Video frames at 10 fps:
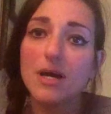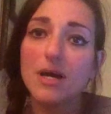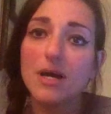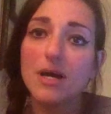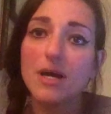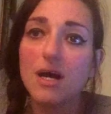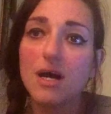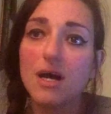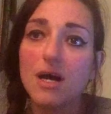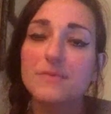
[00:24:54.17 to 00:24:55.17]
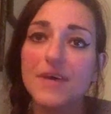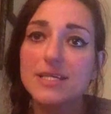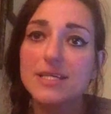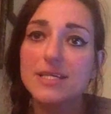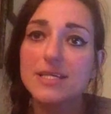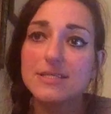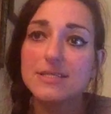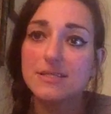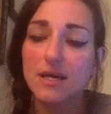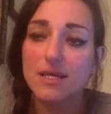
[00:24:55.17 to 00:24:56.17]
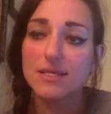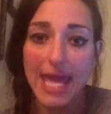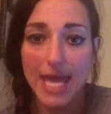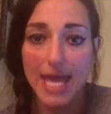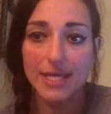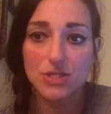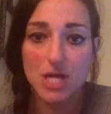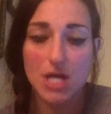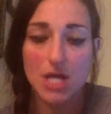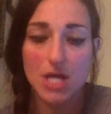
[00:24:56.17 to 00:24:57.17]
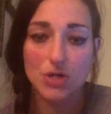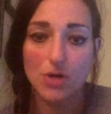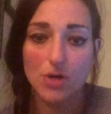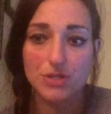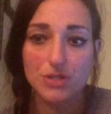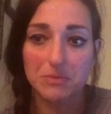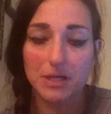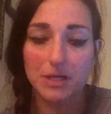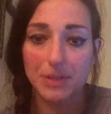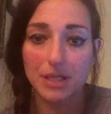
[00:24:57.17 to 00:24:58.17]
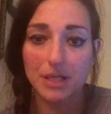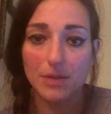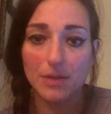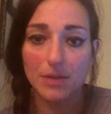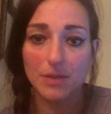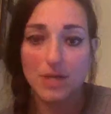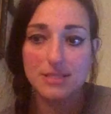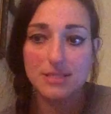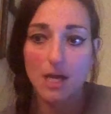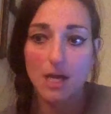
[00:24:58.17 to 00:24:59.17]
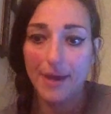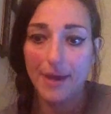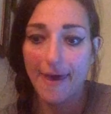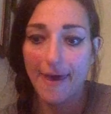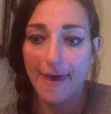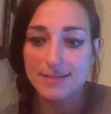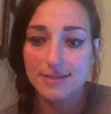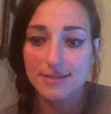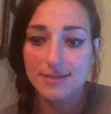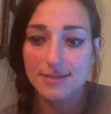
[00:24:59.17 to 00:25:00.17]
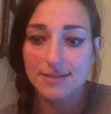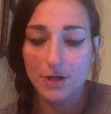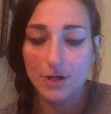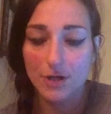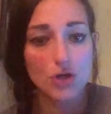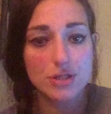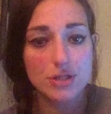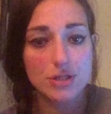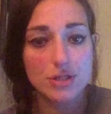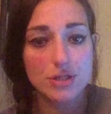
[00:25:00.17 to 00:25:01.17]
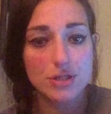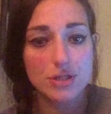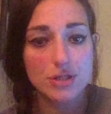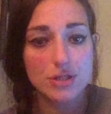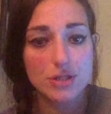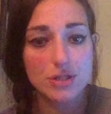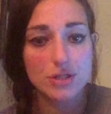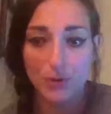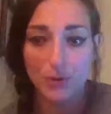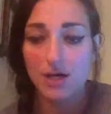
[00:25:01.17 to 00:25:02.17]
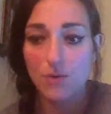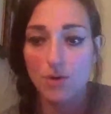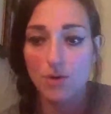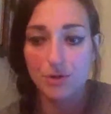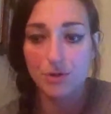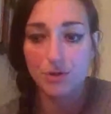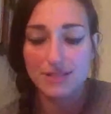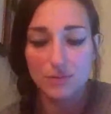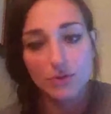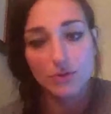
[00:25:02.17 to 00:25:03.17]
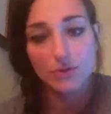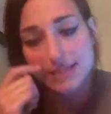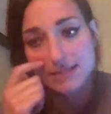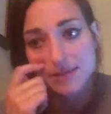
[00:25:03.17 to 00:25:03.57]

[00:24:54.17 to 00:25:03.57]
the Finest is a canon G.I. Joe costume club. We dress up as the figures or the movies. The rule is to be